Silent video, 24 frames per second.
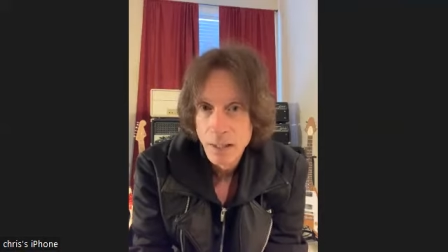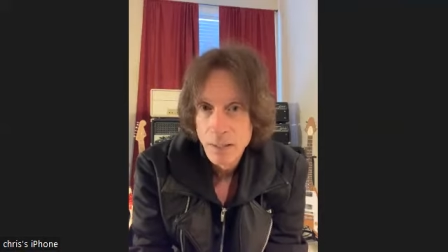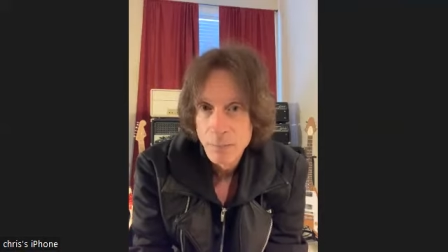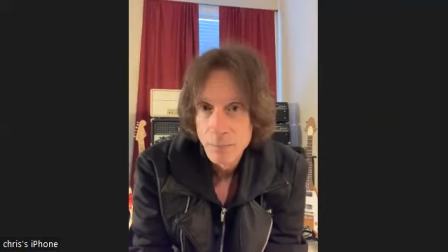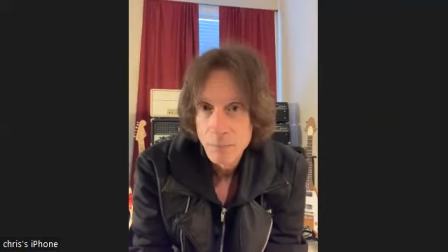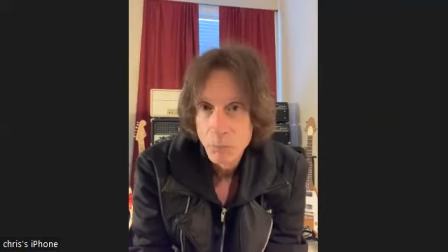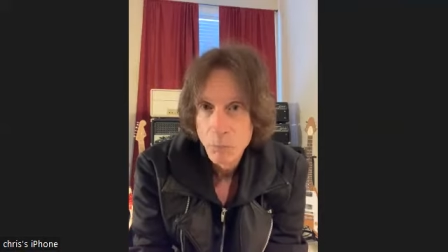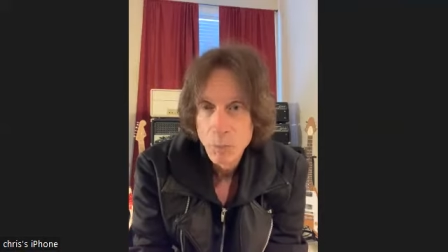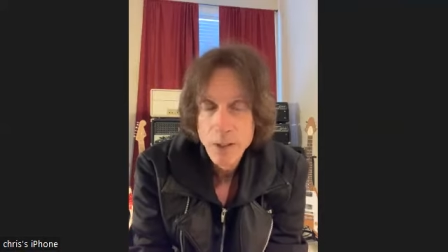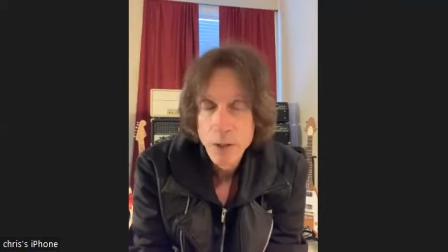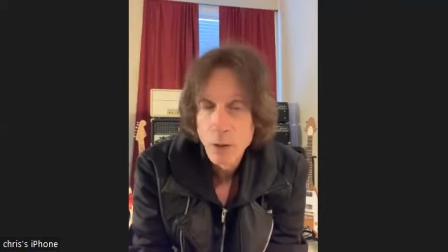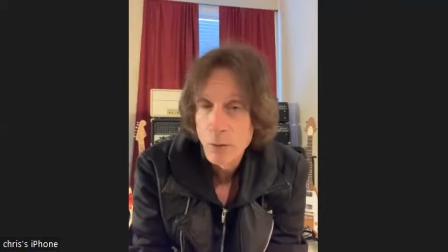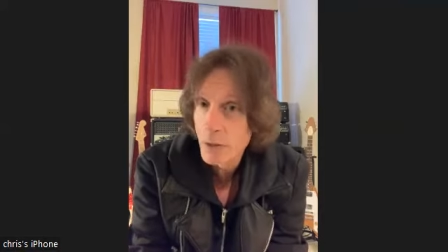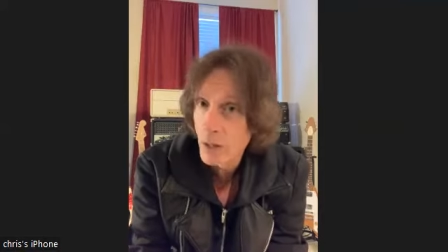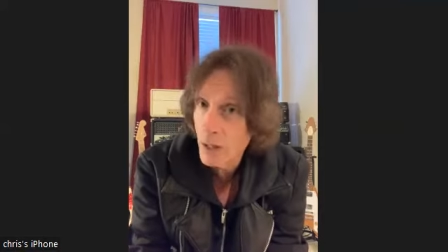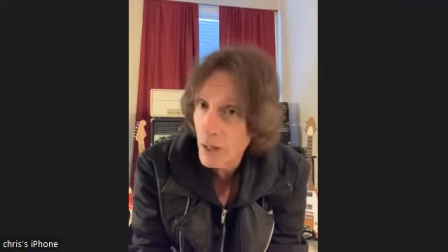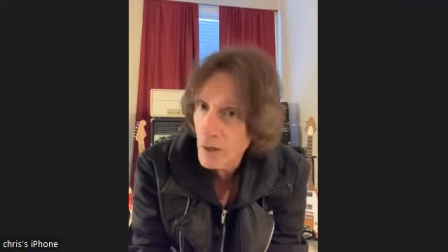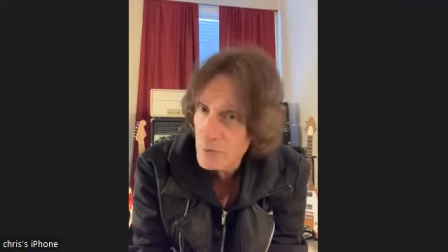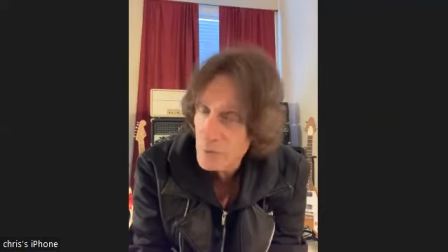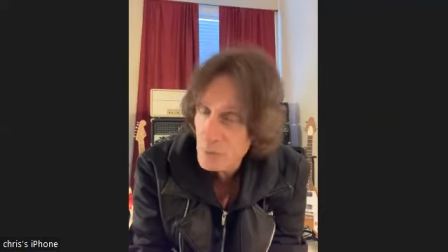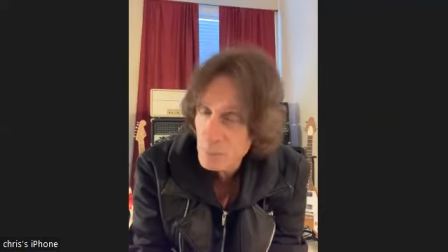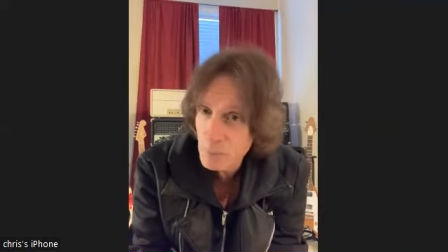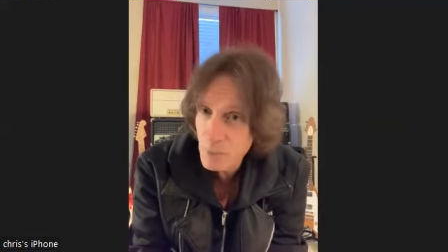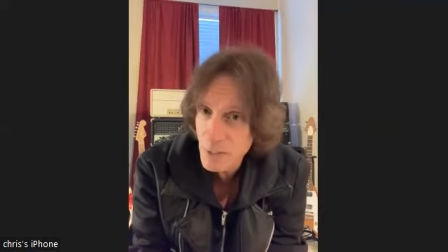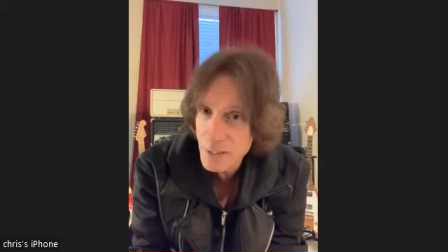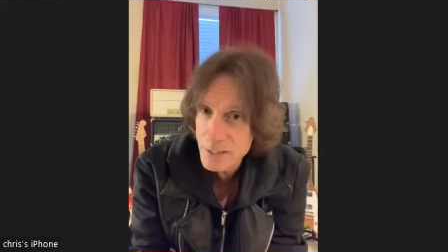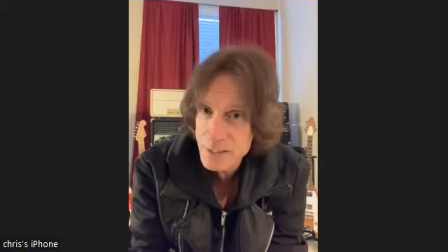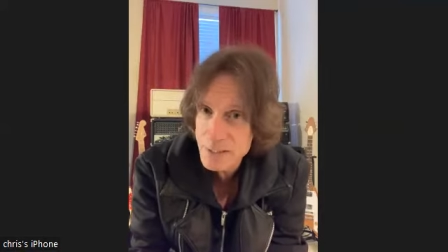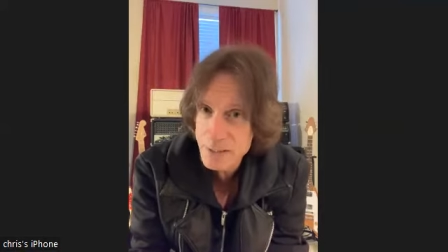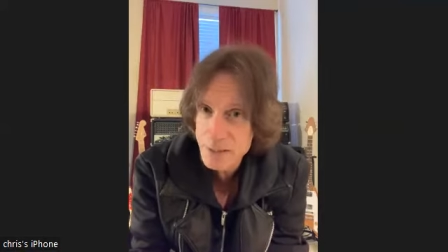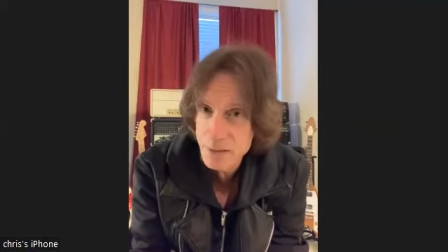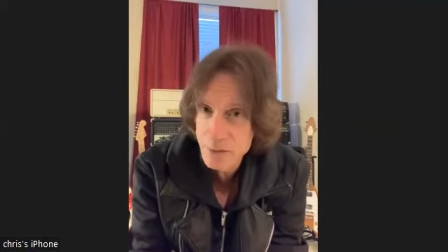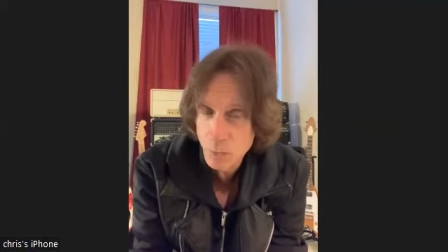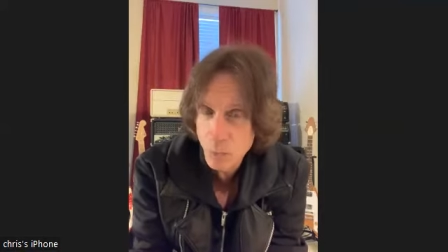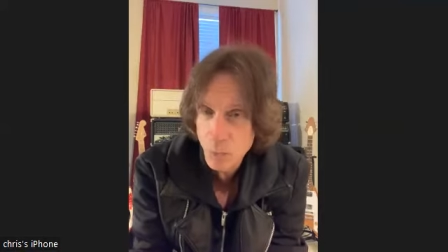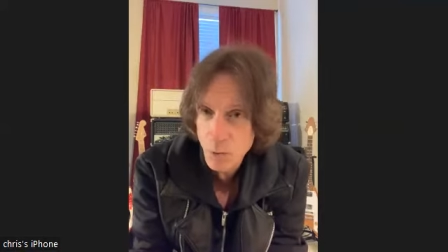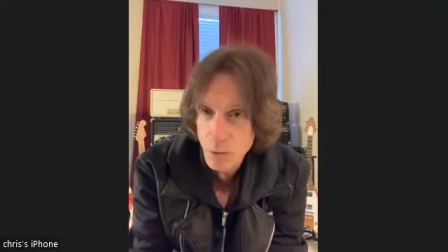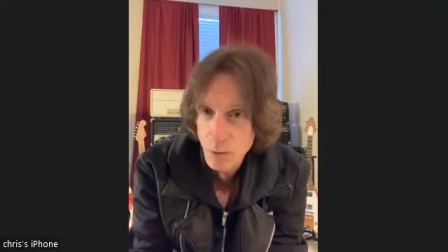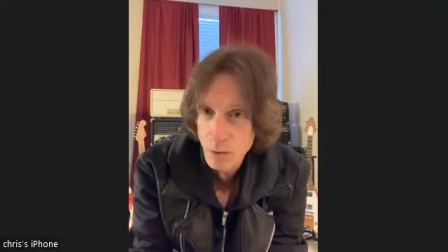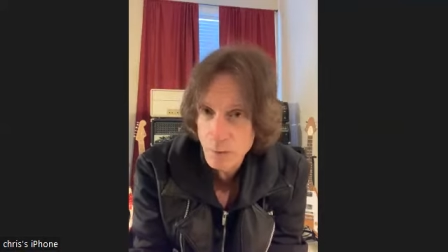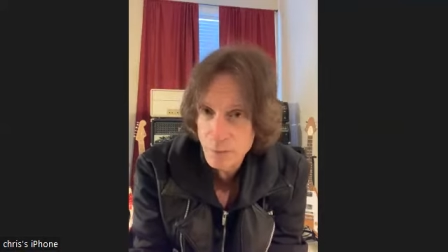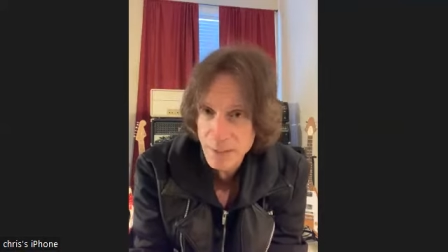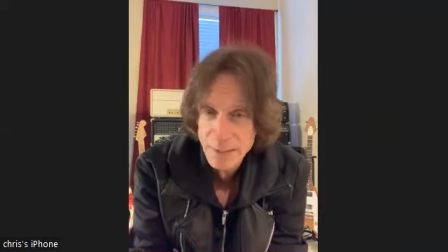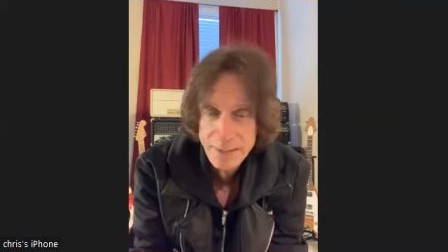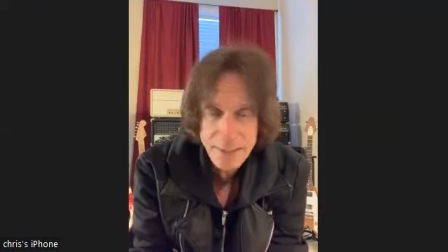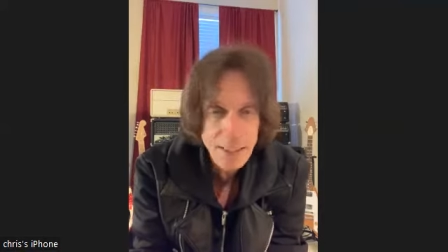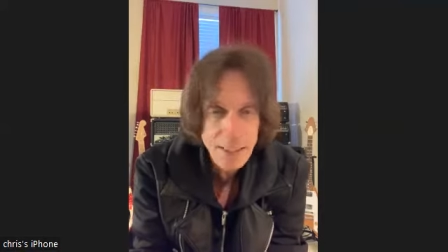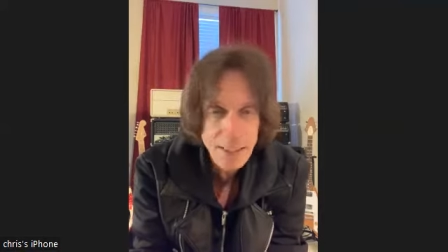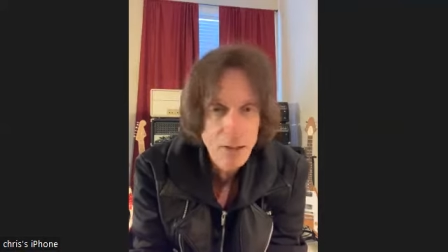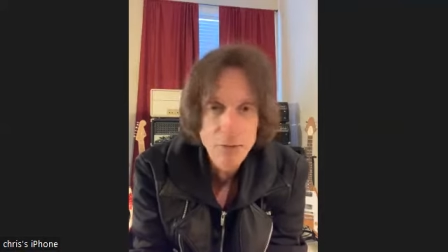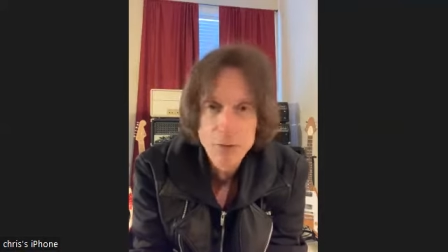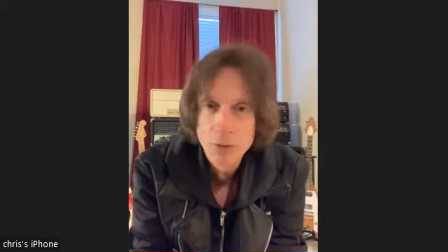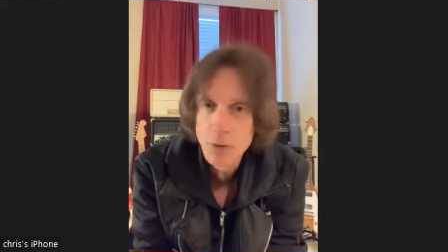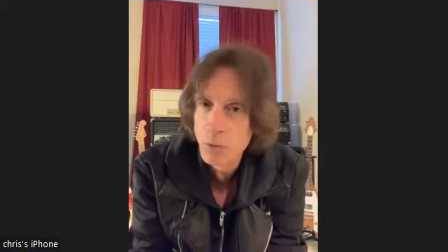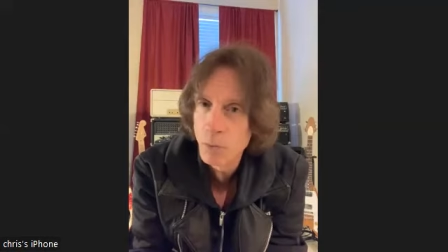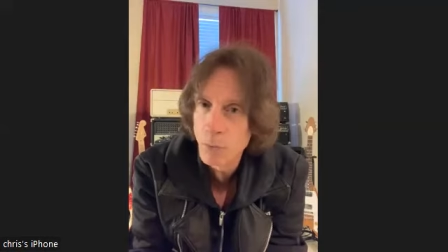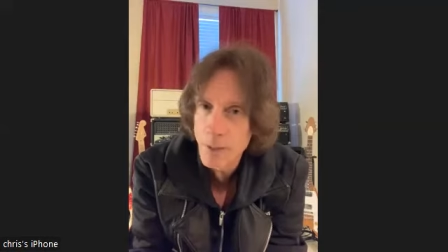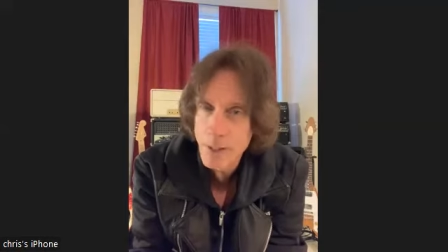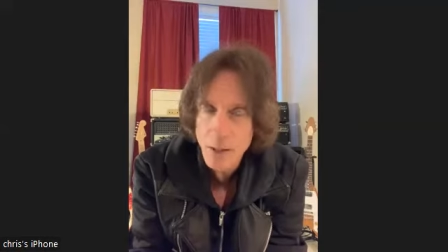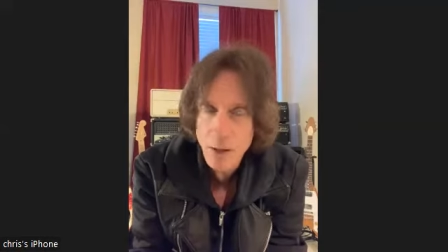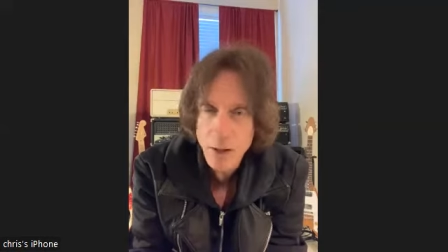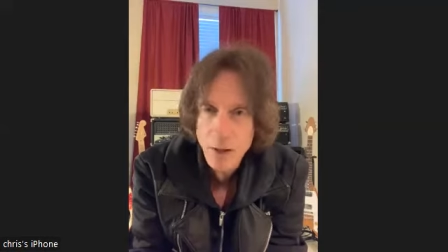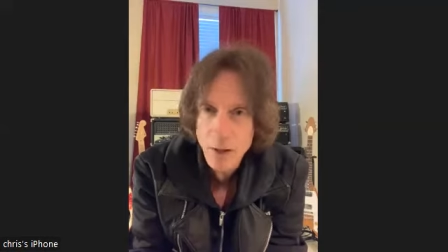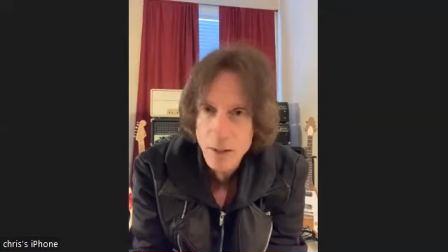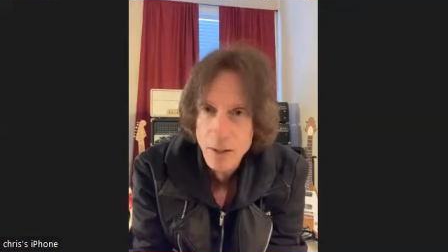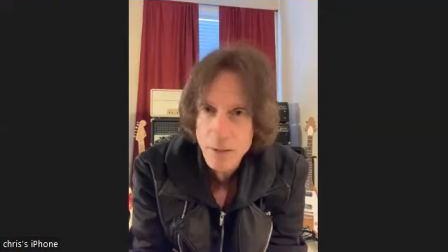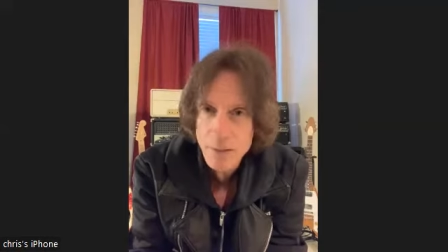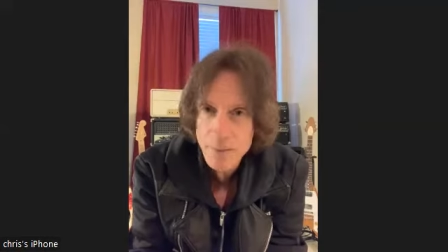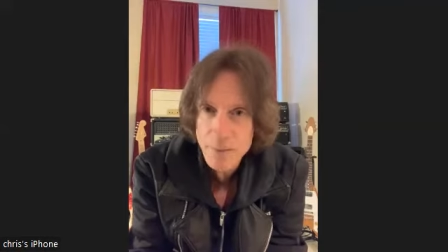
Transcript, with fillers: We go to other places in the world and they don't know who we are.